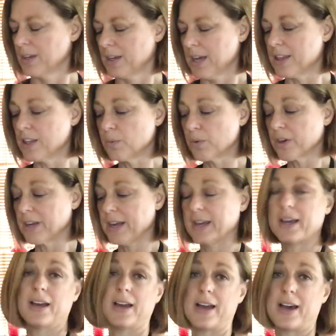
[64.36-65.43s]
And then we're
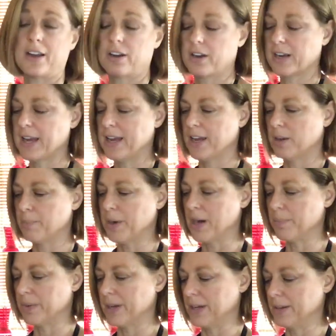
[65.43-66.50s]
gonna add our canned
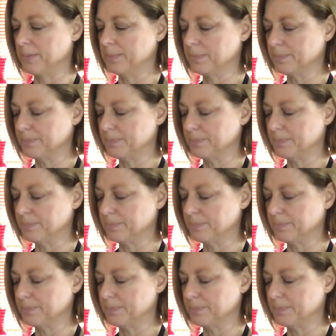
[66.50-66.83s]
pumpkin.